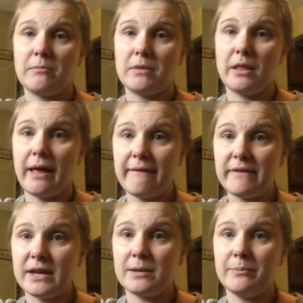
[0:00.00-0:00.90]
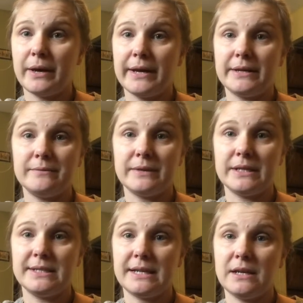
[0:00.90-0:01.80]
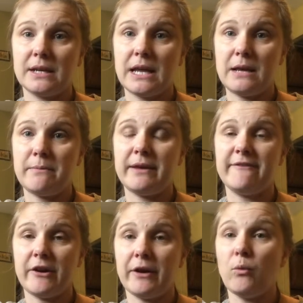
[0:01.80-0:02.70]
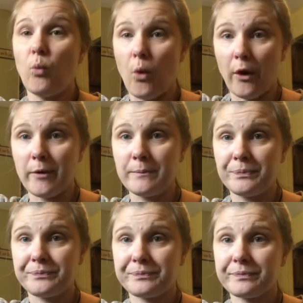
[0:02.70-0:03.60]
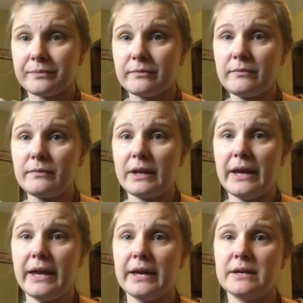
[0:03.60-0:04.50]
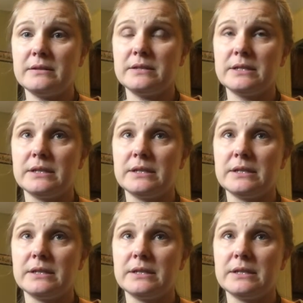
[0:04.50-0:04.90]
Love it, but it didn't keep me very warm, and